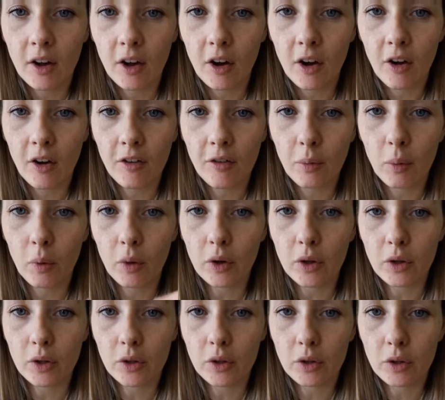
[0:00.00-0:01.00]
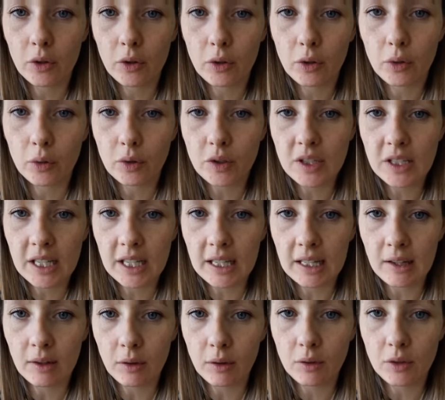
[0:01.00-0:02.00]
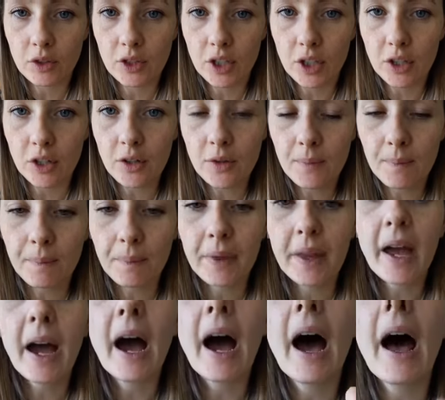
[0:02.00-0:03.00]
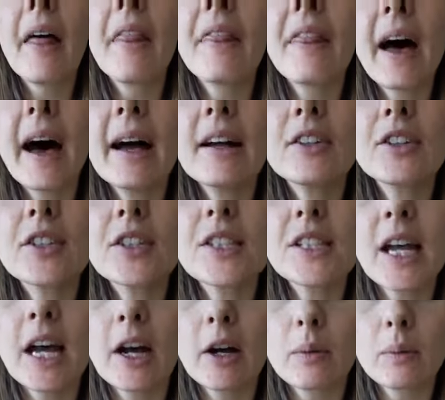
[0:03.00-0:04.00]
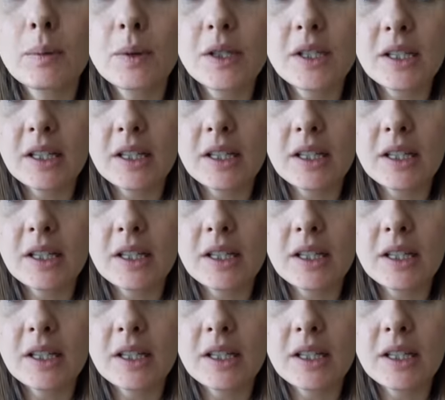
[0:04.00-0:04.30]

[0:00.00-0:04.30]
of what you're sticking it onto, and that just helps